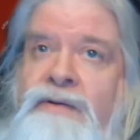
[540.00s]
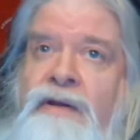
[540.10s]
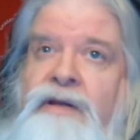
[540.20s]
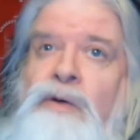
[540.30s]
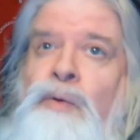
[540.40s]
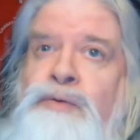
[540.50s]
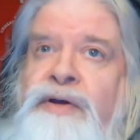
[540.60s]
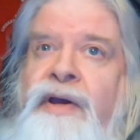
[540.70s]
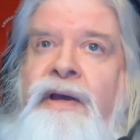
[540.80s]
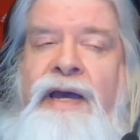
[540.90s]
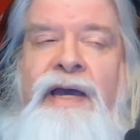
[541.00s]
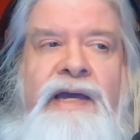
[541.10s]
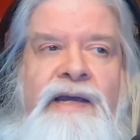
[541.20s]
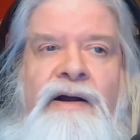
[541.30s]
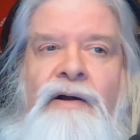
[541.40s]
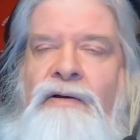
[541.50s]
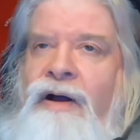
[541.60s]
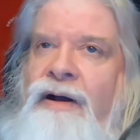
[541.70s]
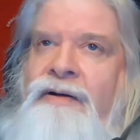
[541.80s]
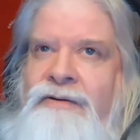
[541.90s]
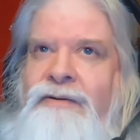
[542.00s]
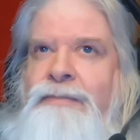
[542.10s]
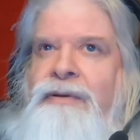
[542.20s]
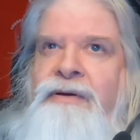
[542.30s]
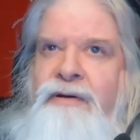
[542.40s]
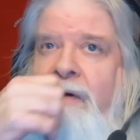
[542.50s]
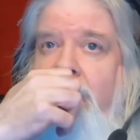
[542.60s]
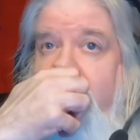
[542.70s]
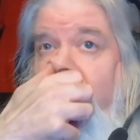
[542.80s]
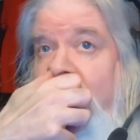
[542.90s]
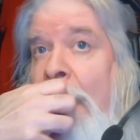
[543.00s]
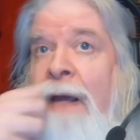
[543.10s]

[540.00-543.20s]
than the old, hey, I'll hire the player characters